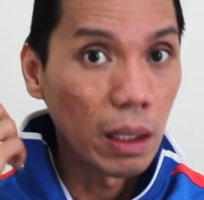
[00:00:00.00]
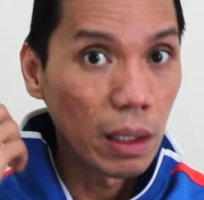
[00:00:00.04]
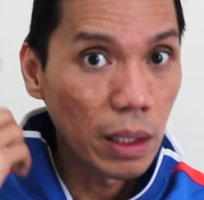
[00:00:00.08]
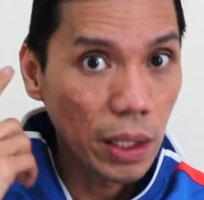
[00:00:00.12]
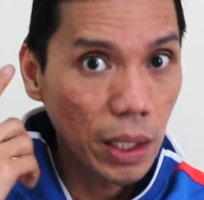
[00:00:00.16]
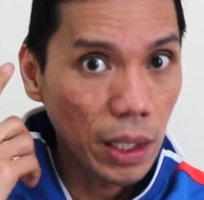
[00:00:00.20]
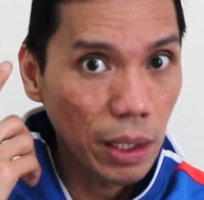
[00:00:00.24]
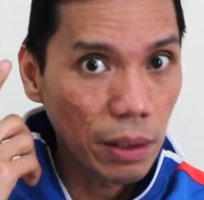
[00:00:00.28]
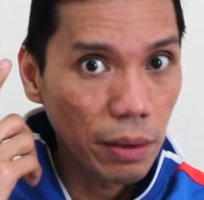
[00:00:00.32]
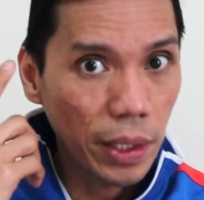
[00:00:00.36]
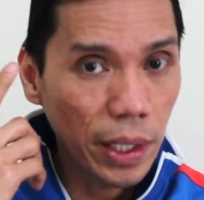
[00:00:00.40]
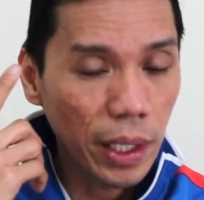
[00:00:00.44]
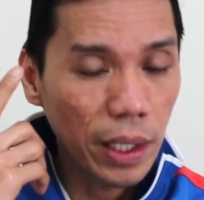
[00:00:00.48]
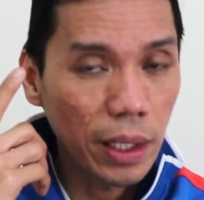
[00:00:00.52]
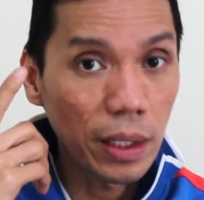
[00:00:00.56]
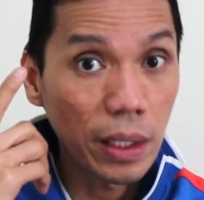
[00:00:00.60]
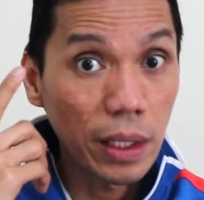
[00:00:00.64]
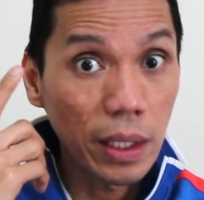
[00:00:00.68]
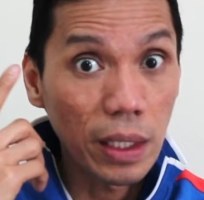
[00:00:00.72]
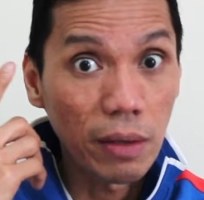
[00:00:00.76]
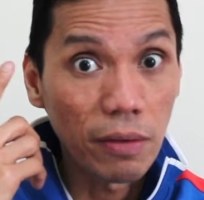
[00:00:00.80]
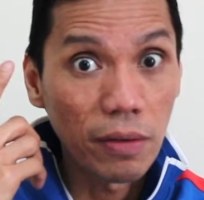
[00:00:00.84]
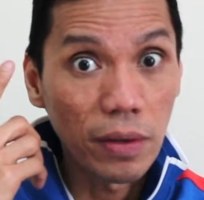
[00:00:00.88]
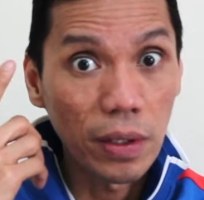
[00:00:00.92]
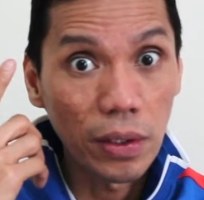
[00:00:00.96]

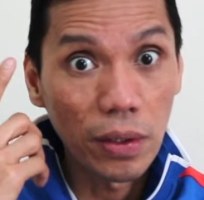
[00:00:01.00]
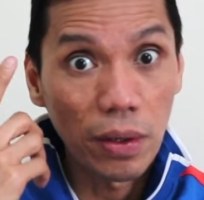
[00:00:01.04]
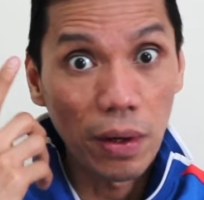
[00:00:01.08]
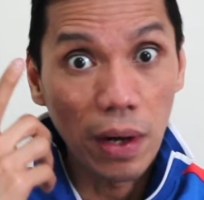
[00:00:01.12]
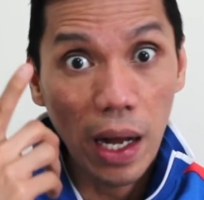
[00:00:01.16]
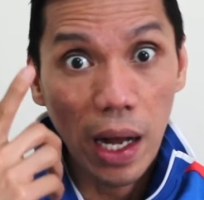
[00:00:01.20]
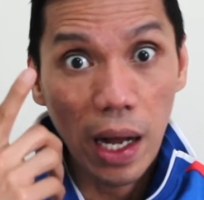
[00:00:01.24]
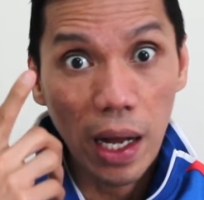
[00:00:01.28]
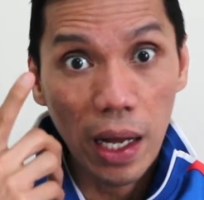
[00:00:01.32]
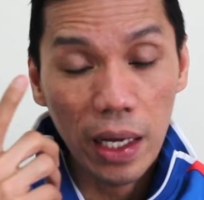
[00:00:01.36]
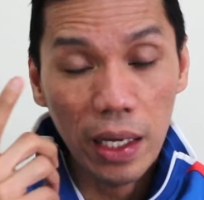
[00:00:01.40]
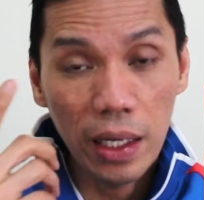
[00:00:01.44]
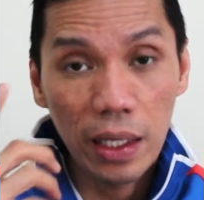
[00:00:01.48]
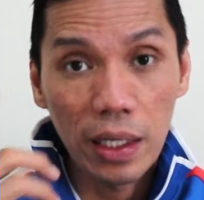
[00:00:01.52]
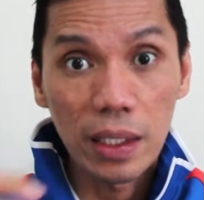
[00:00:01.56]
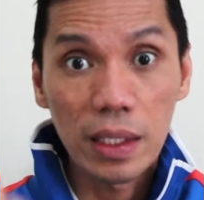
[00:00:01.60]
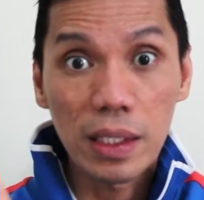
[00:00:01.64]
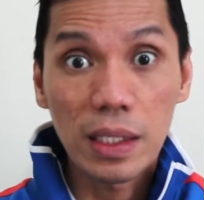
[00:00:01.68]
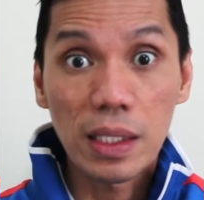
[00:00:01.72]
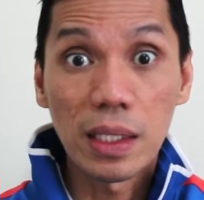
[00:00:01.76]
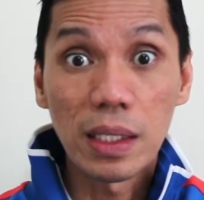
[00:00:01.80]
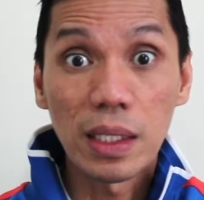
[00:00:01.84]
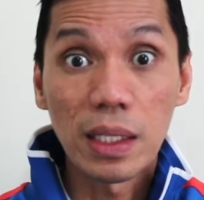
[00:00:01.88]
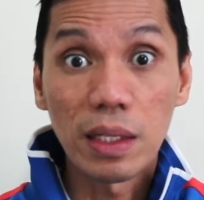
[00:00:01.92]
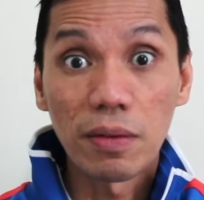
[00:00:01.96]
hearing, even your
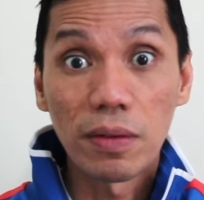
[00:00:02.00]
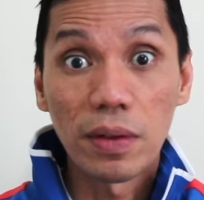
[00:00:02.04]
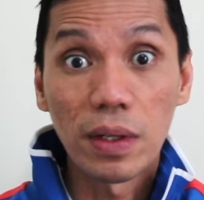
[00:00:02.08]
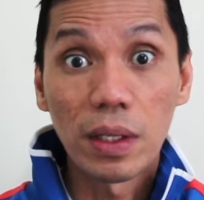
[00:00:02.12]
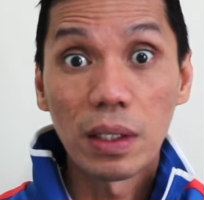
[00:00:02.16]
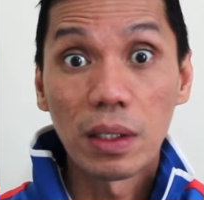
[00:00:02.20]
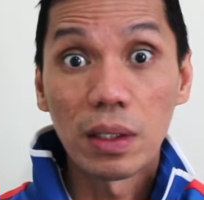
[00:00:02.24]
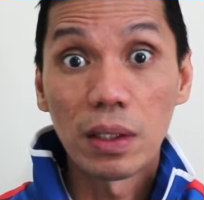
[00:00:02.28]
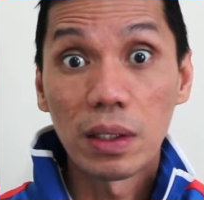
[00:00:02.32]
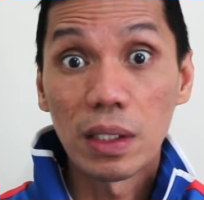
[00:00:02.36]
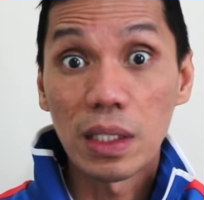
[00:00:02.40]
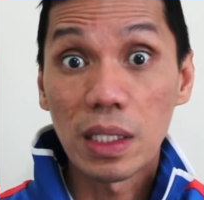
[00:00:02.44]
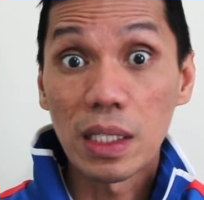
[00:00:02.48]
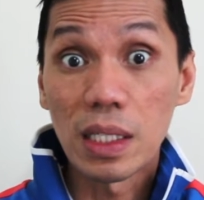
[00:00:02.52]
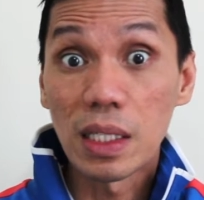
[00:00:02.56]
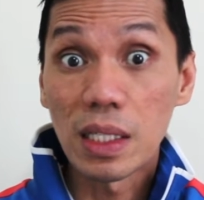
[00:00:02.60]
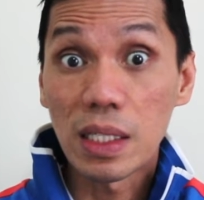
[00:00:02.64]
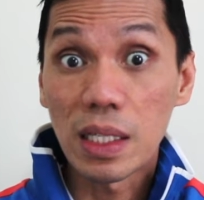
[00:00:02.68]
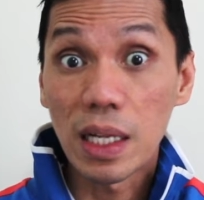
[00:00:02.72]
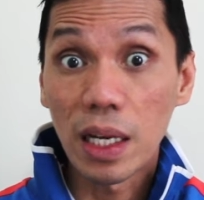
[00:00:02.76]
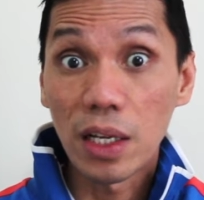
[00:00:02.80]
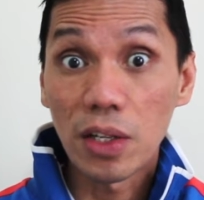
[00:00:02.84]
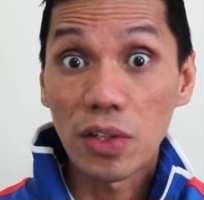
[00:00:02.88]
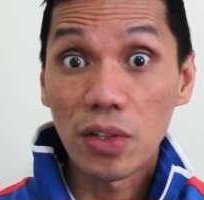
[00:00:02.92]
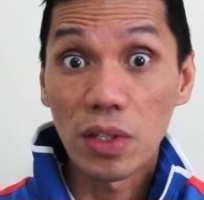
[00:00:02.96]
eyes, and even the
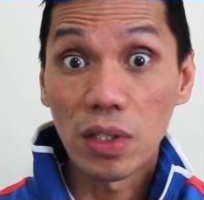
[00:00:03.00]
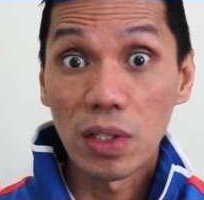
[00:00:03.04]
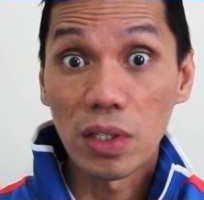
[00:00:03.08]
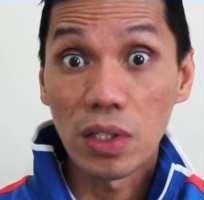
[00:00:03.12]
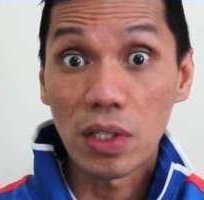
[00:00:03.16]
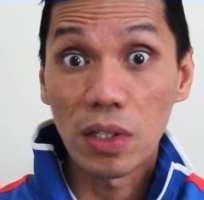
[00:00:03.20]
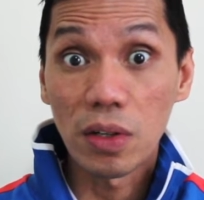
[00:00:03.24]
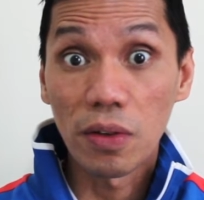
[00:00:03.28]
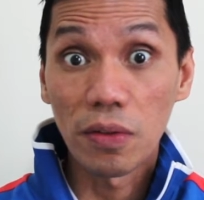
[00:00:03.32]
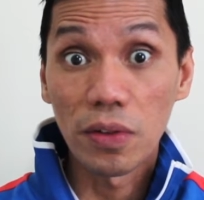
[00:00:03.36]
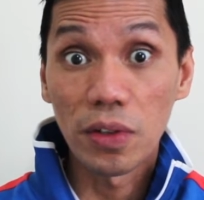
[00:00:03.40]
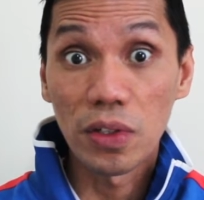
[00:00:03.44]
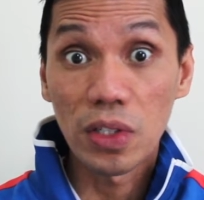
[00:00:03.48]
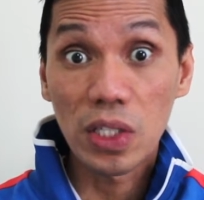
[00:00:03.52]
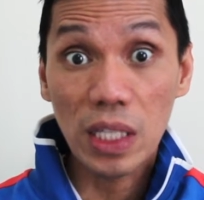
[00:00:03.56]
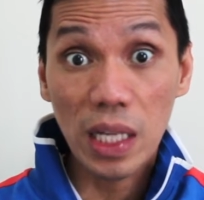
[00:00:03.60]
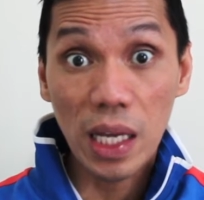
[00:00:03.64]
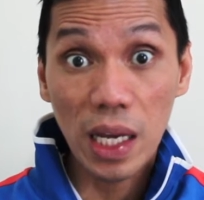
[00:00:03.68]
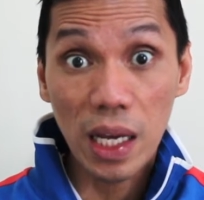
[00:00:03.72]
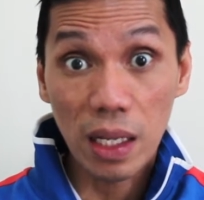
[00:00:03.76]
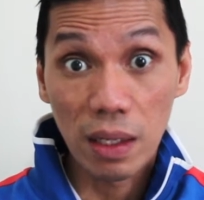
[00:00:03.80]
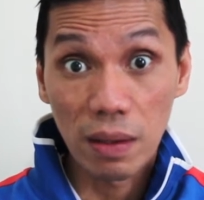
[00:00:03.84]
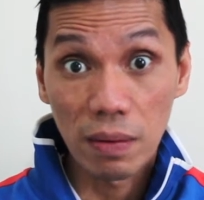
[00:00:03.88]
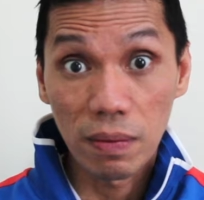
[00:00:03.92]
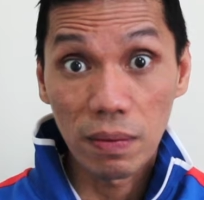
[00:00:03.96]
sensations of your
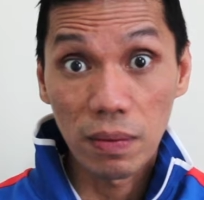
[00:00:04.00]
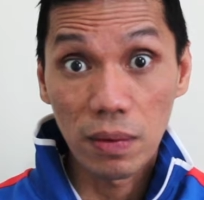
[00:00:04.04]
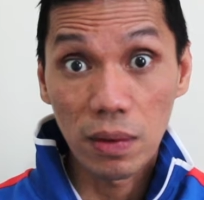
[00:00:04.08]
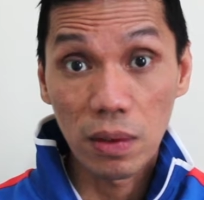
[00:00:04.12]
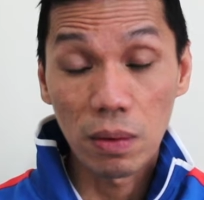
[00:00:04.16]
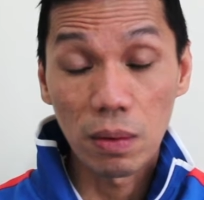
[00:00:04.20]
skin.